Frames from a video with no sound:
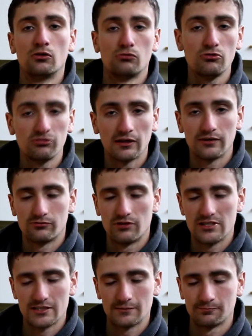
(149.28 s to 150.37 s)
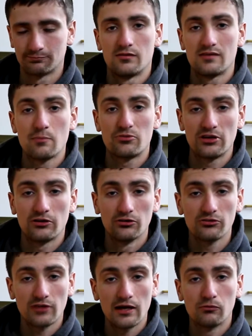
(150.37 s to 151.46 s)
roof rating. 10%
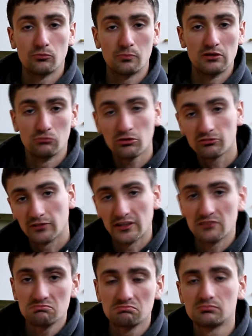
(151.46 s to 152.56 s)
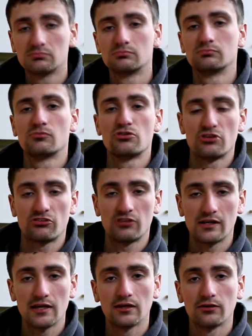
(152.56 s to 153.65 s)
under that would be roughly 60
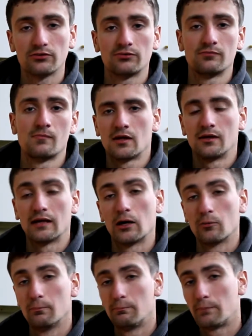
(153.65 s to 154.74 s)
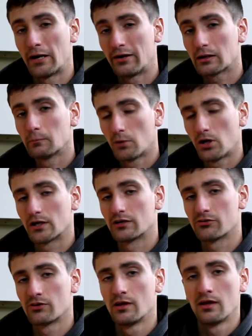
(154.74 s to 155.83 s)
kilos. Now bearing in
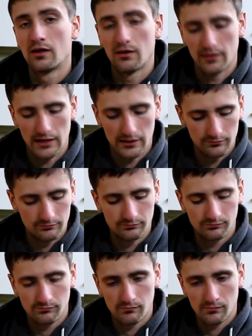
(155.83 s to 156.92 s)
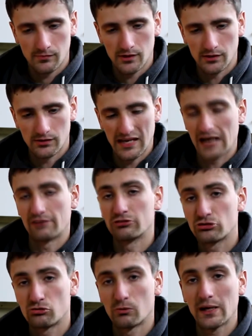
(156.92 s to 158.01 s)
mind that the
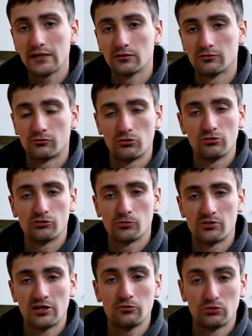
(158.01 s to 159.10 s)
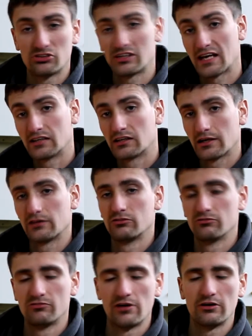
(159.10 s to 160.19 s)
average weight of a rooftop tent, which again can
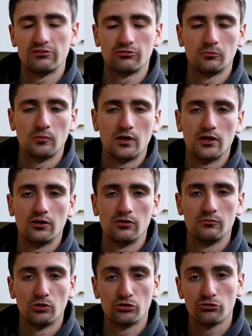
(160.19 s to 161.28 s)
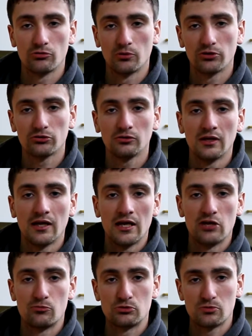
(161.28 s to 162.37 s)
vary from model to model,
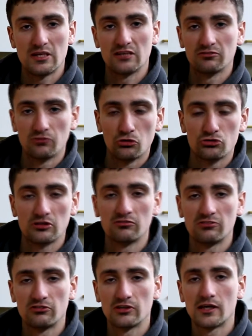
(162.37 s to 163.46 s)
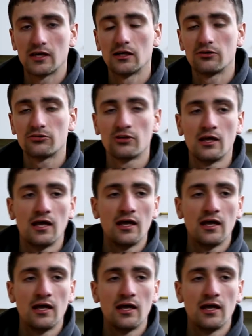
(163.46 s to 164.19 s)
is between 40 and 50 kilos,